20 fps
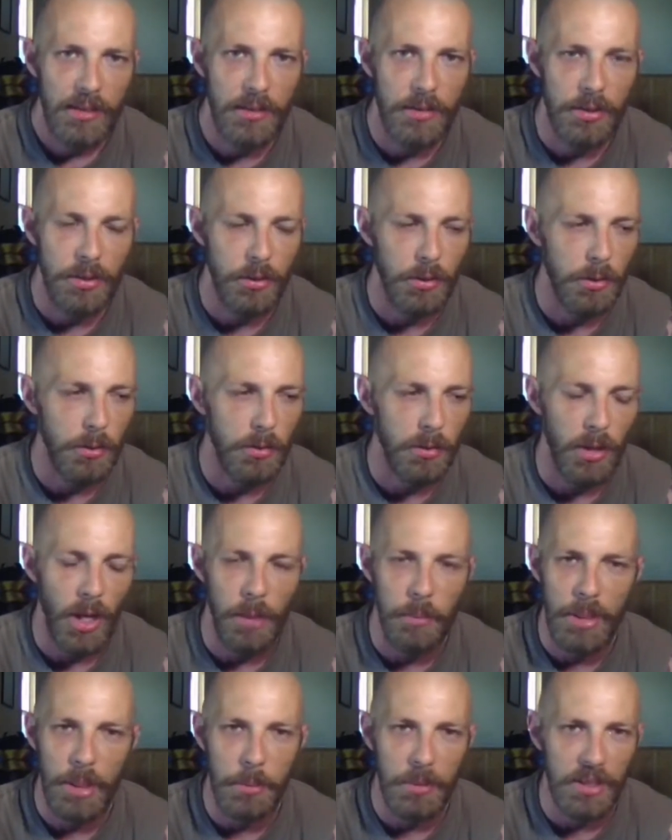to
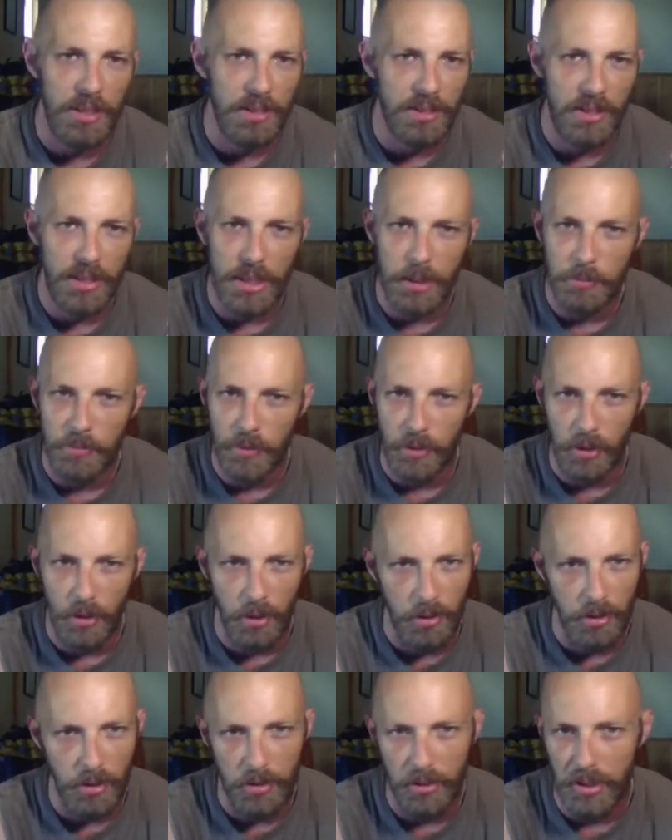not be able to sleep for
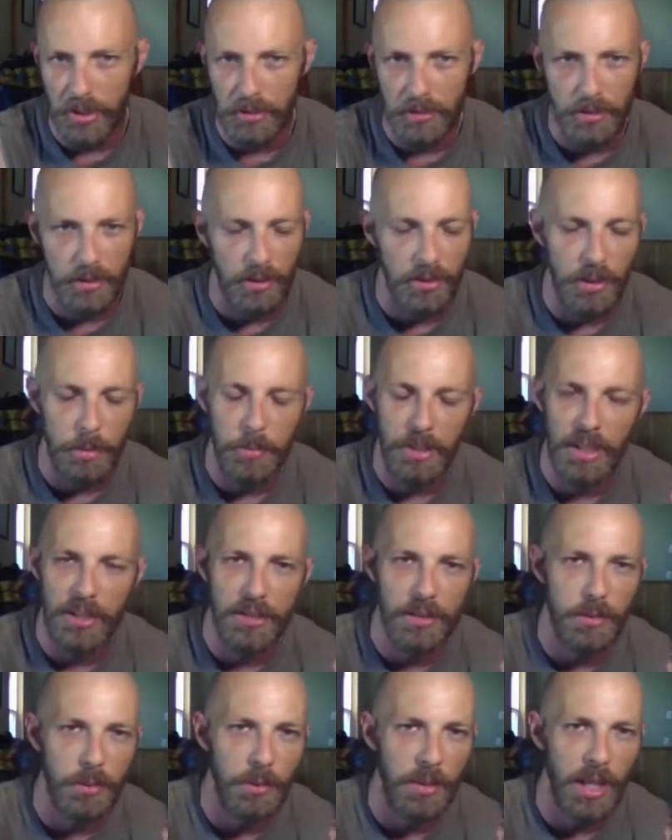longer than 30
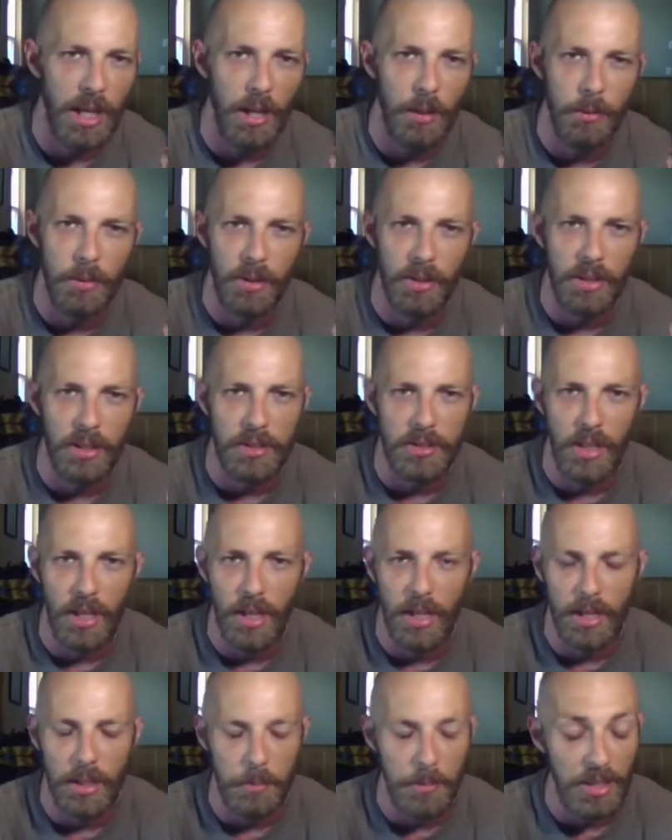minutes to an hour at a
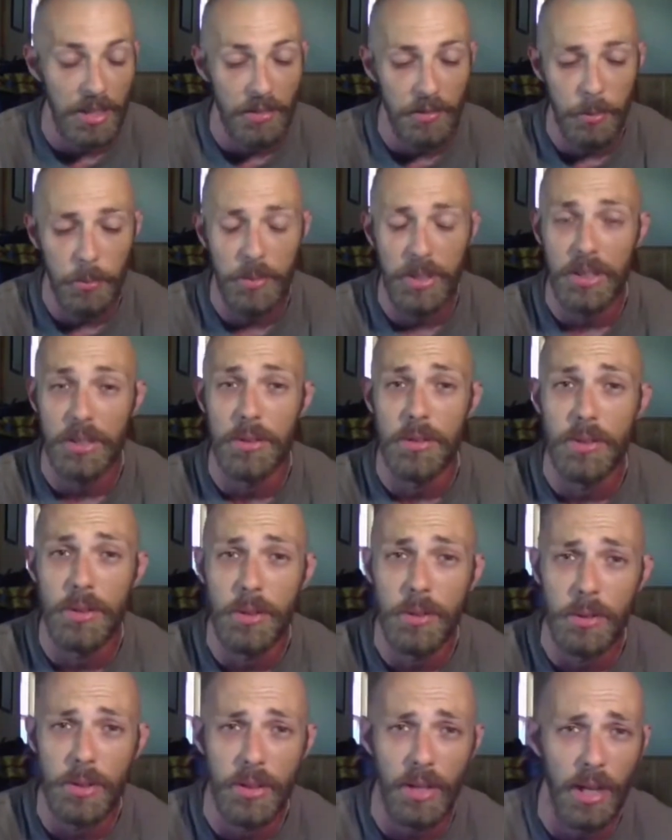time. And even when you
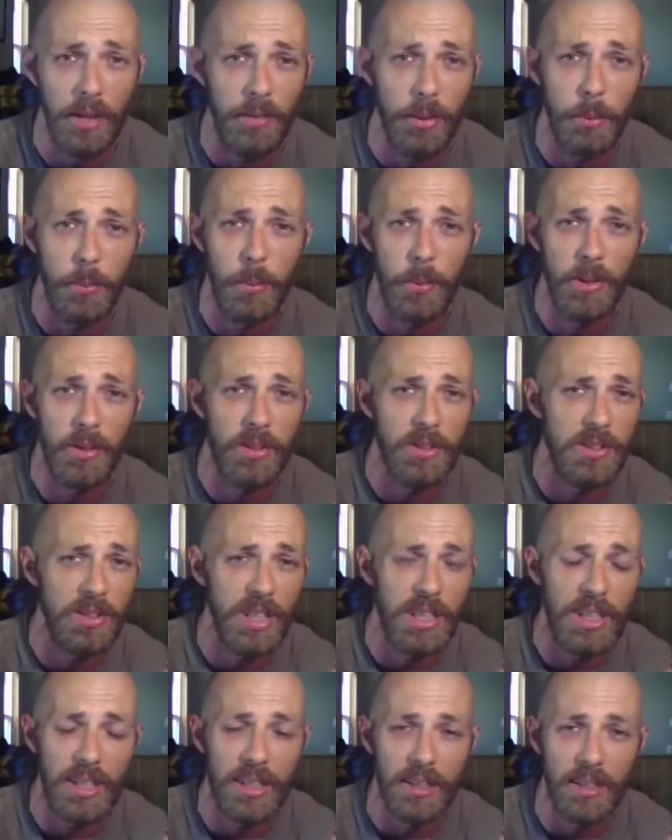do, you have the worst
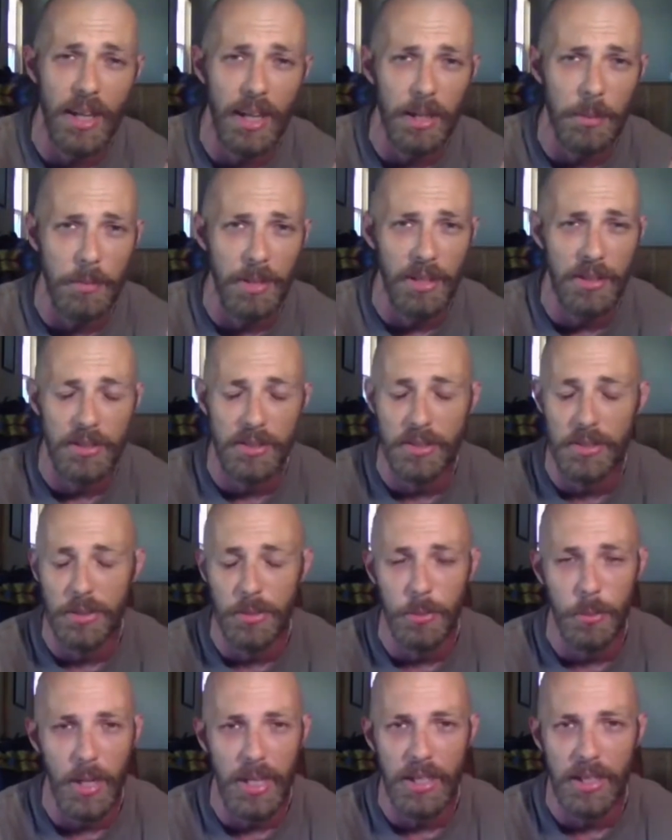stinking nightmares that
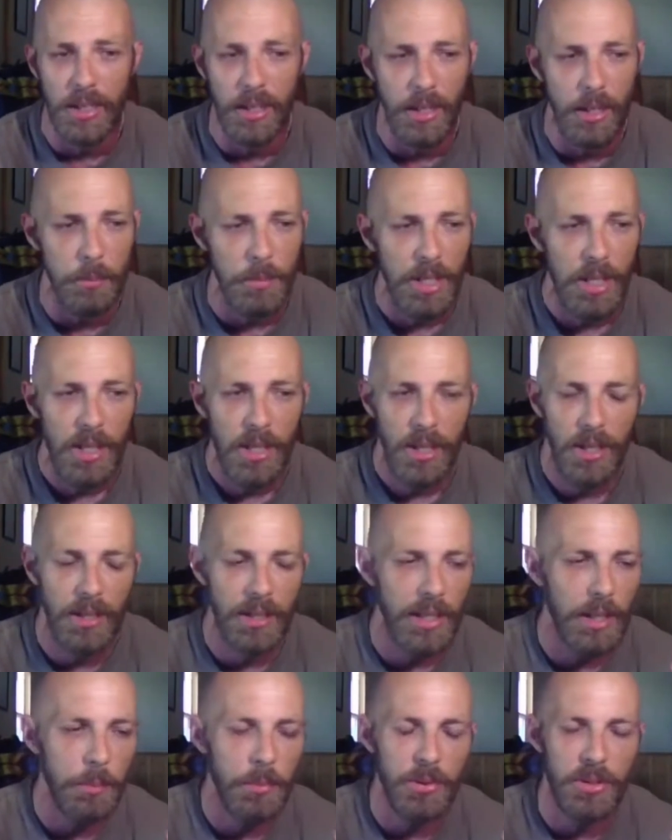you wake up
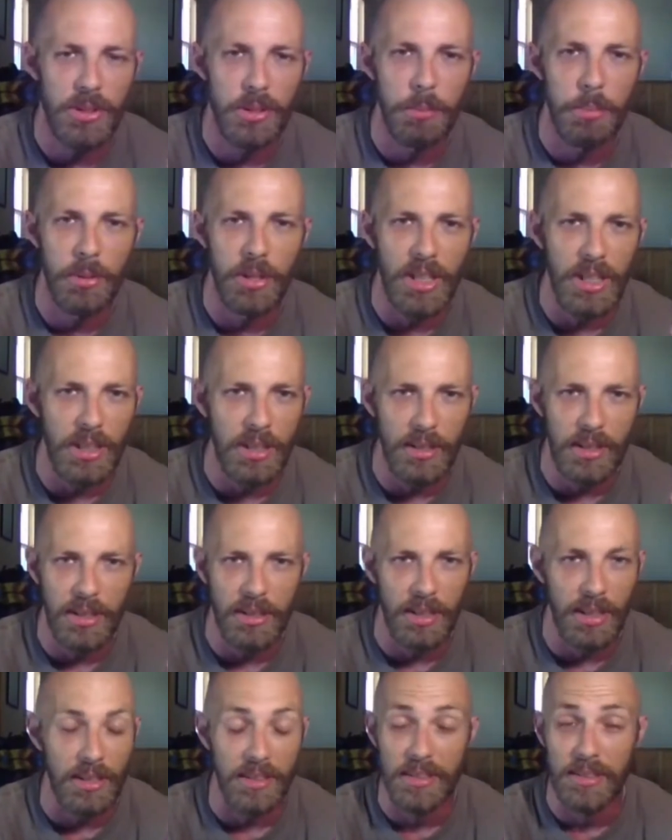unable to breathe
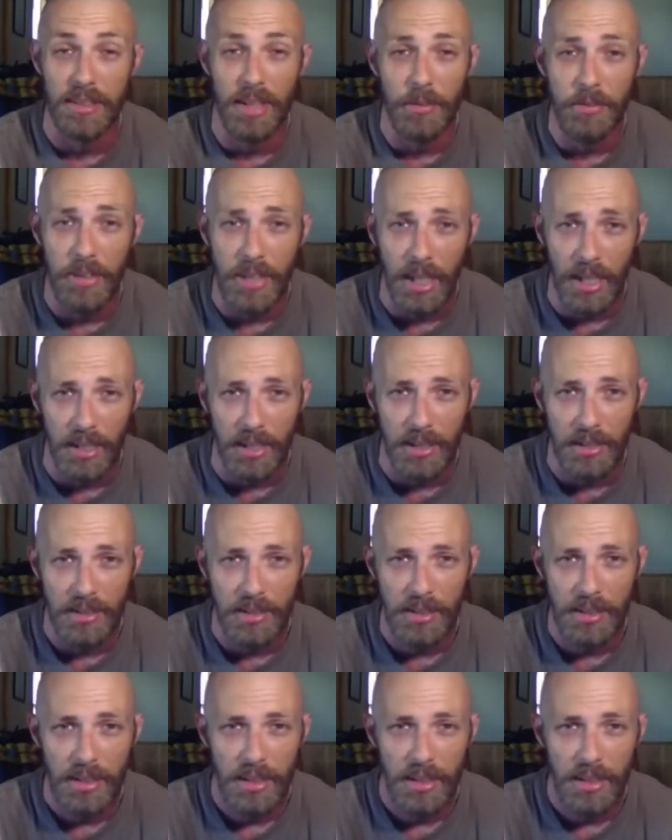and suffocating.